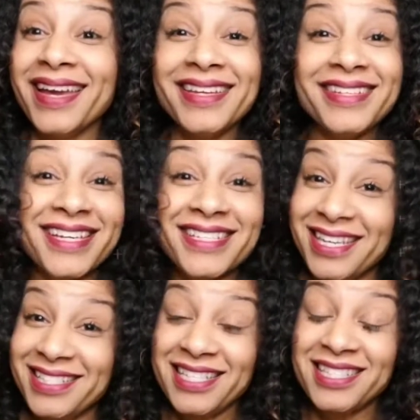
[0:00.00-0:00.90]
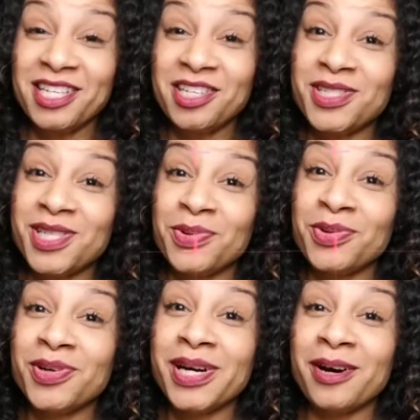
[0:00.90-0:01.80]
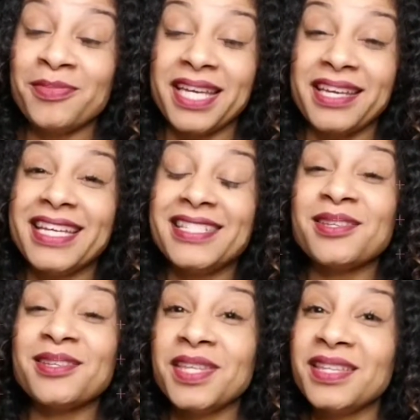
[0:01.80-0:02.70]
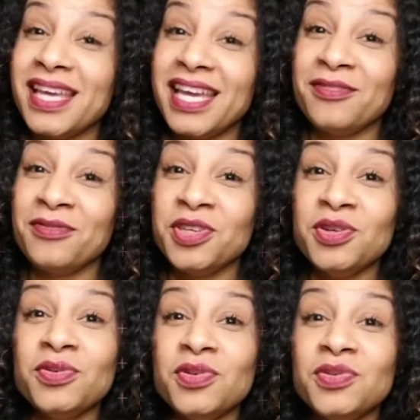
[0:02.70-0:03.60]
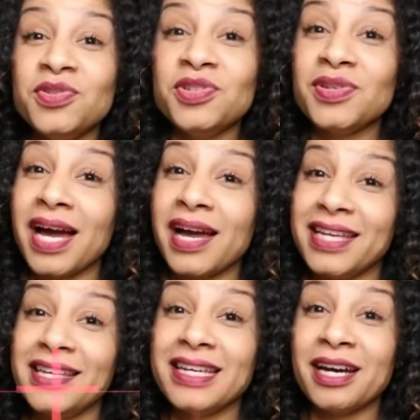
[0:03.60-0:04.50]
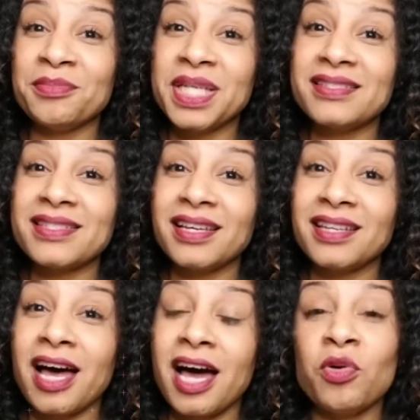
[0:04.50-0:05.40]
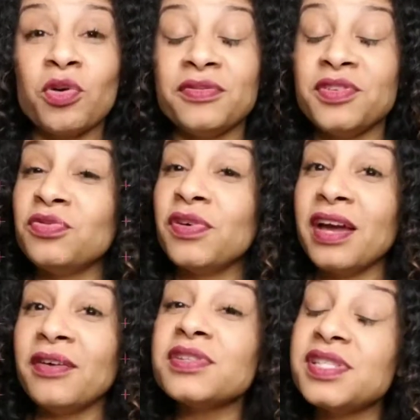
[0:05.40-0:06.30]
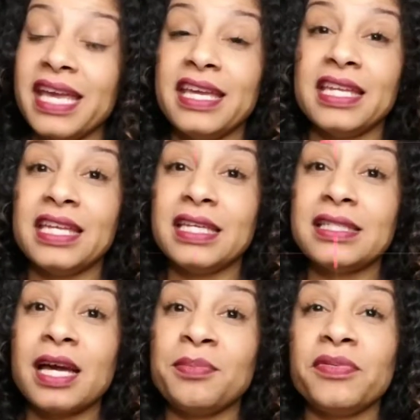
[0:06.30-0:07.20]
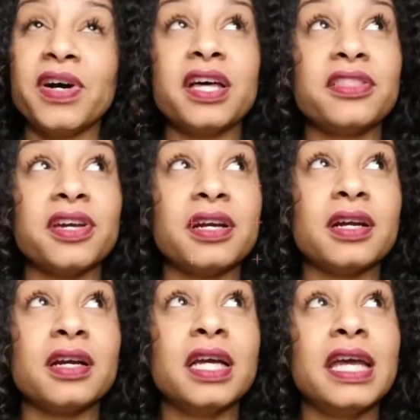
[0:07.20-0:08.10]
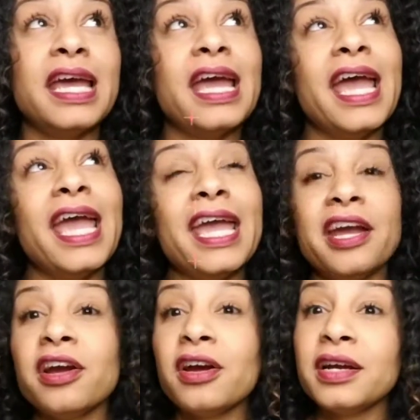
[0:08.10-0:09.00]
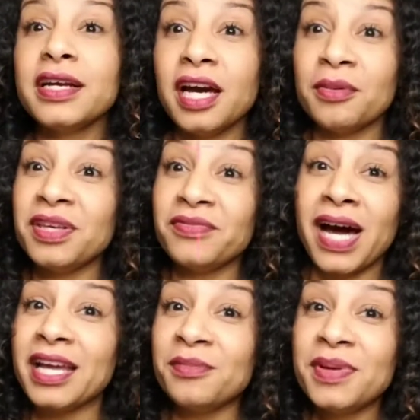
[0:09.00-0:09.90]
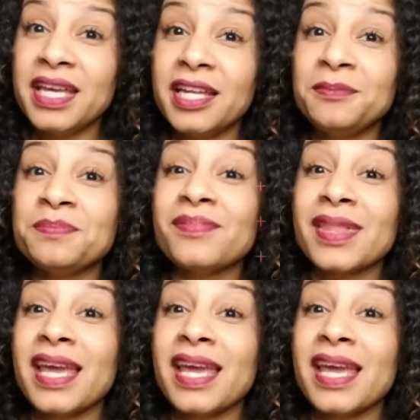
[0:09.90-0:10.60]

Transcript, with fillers: it does not taste like your typical gummy. It's something that if you do not eat gummies a lot, or if you've ever taken any type of other hair gummy vitamin,